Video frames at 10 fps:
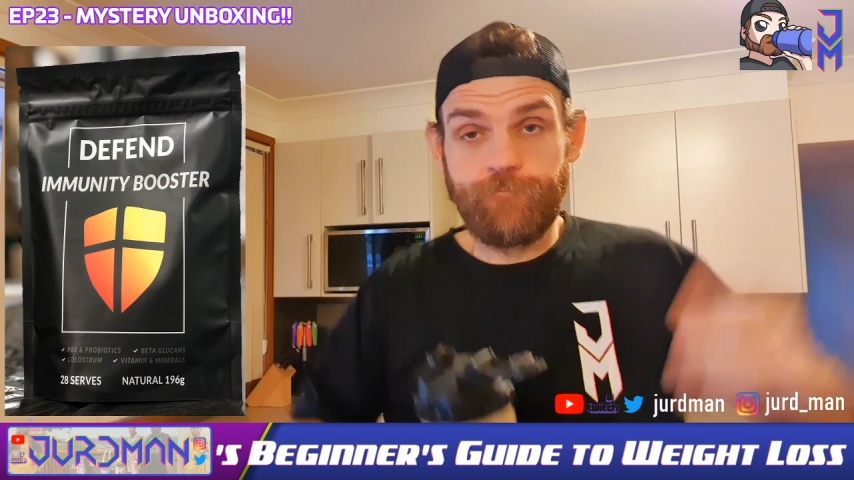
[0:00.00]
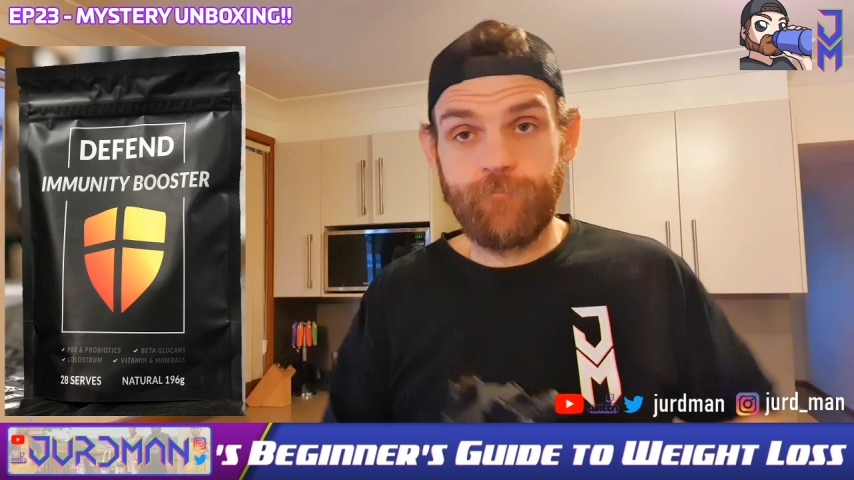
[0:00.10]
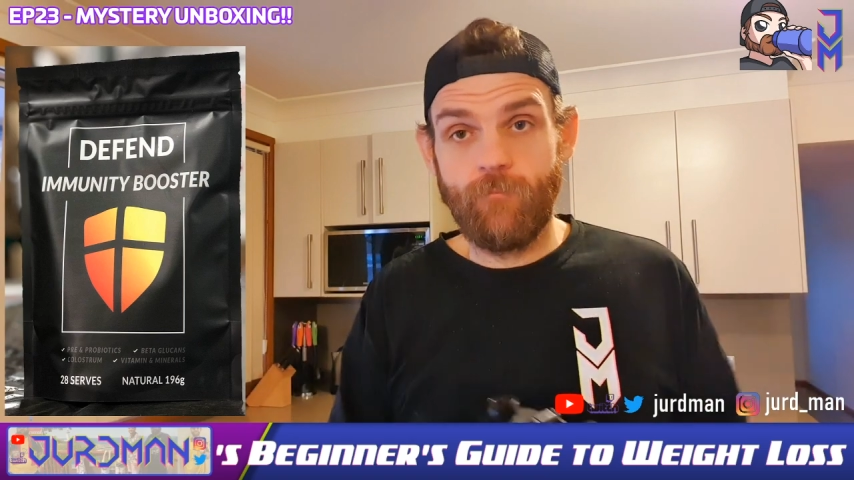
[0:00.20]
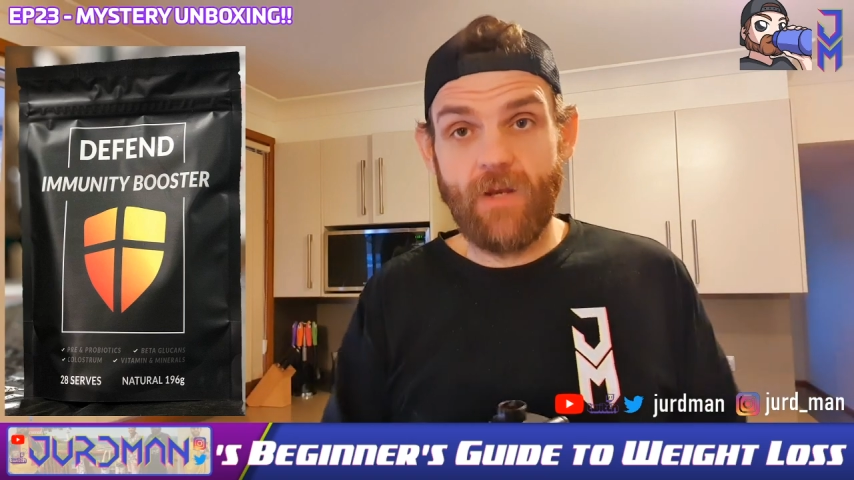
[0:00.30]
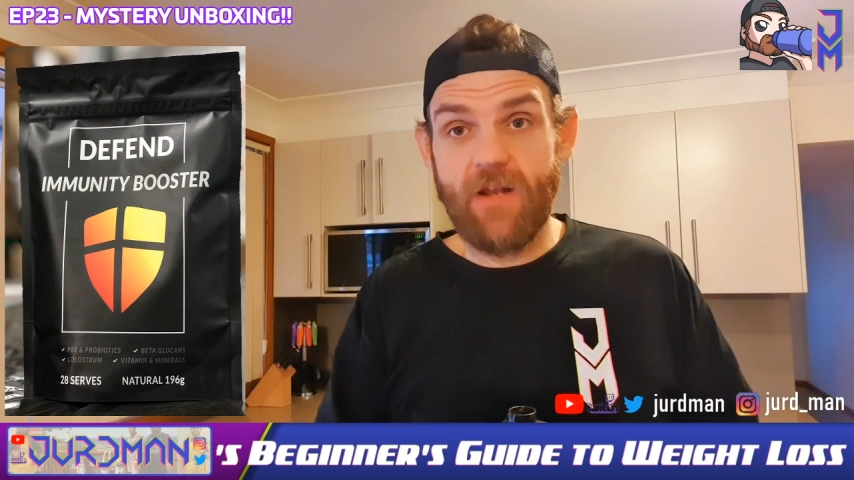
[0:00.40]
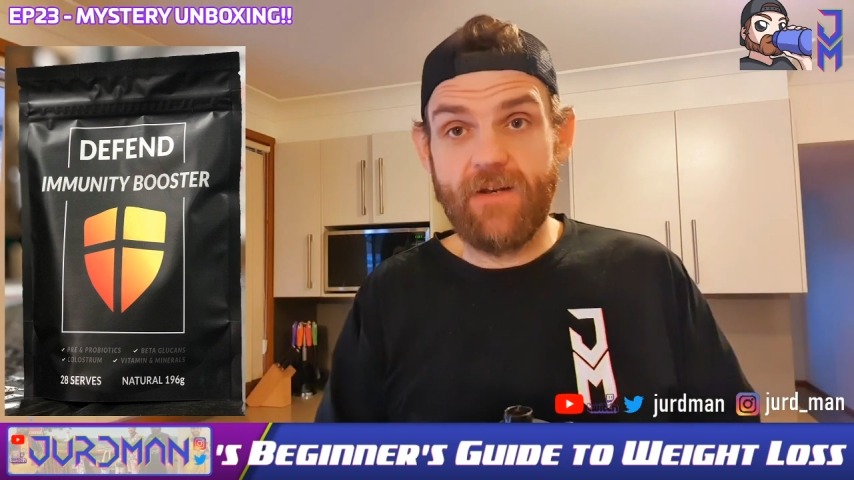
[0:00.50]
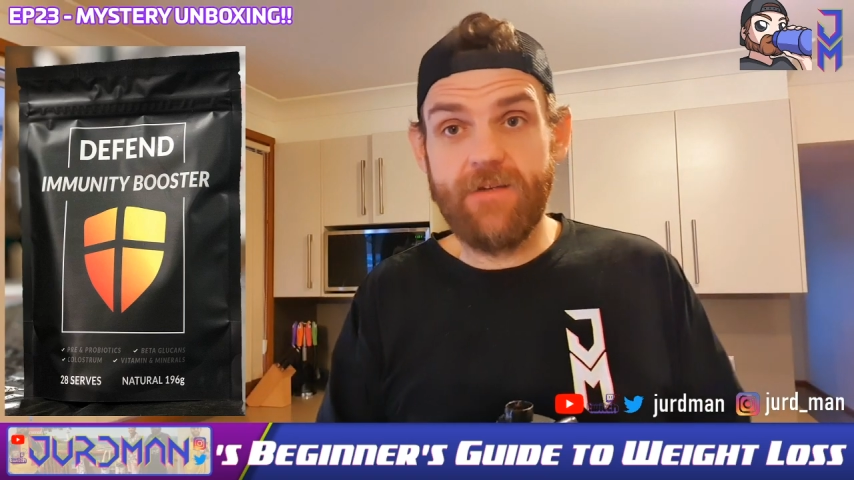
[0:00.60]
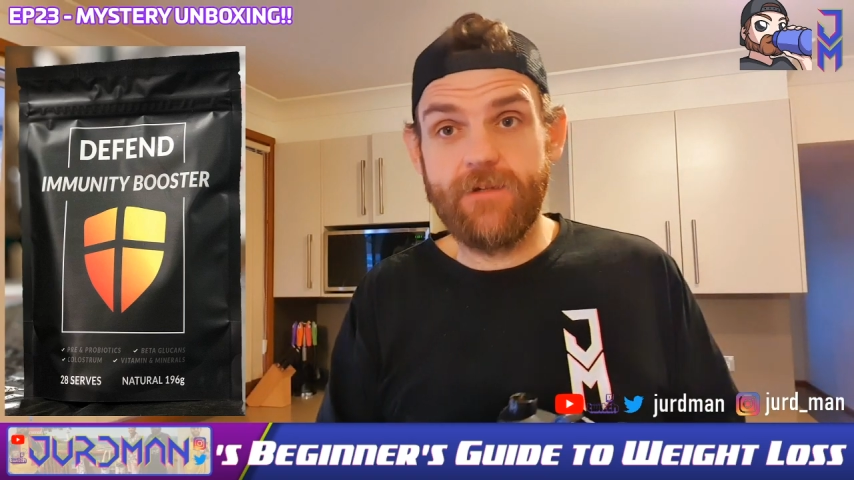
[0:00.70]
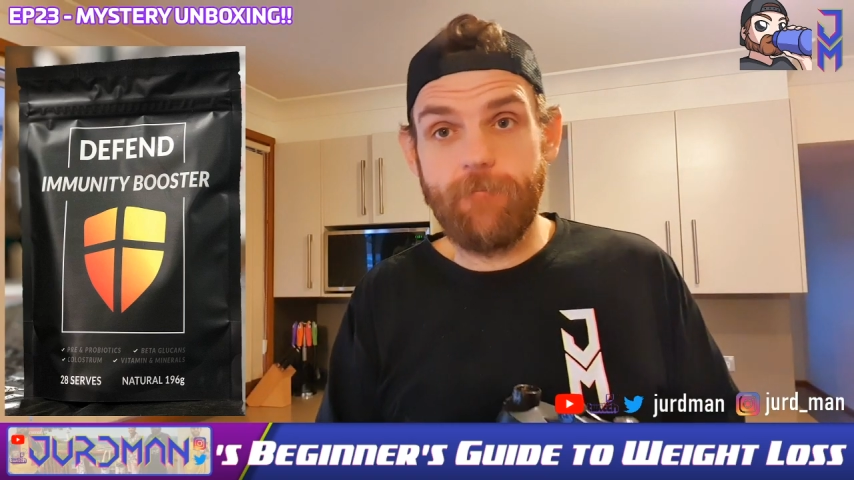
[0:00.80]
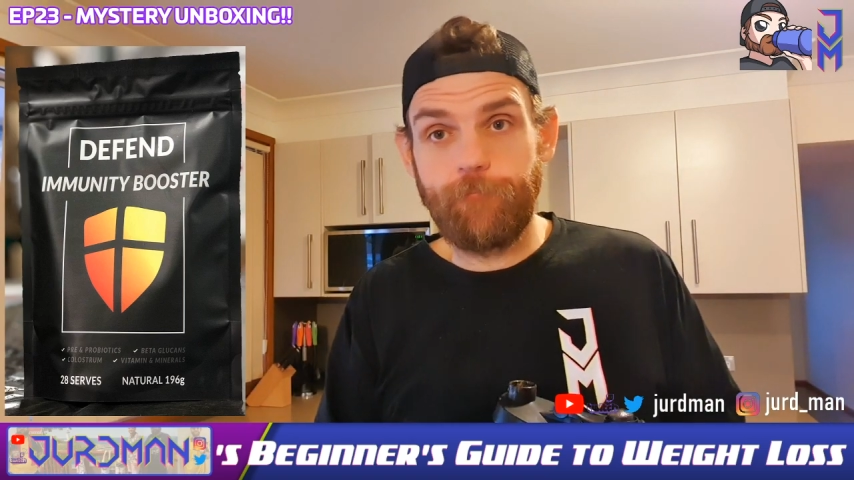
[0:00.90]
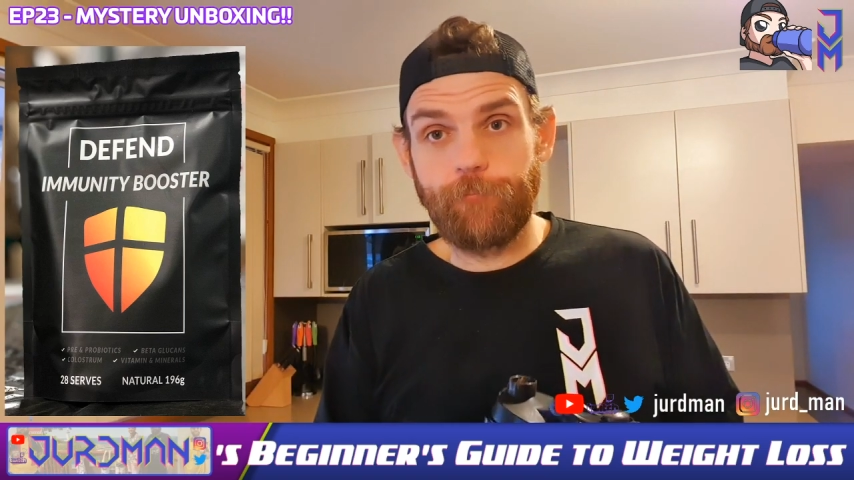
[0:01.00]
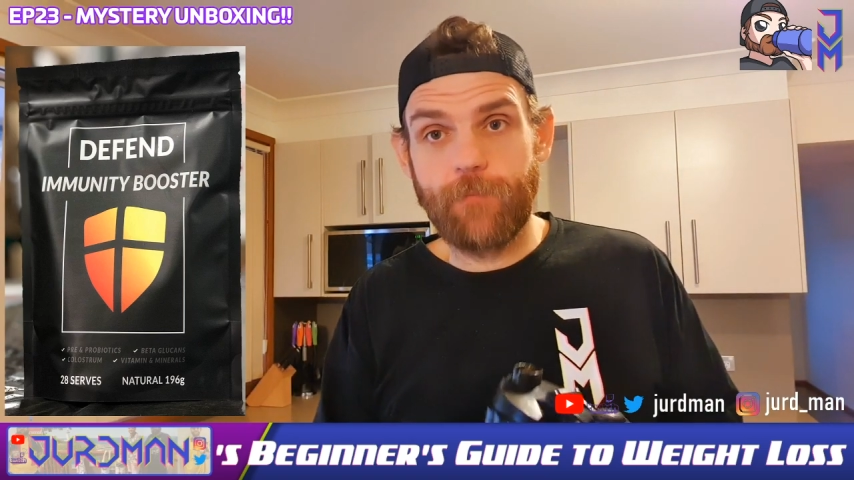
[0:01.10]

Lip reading: Can't taste it.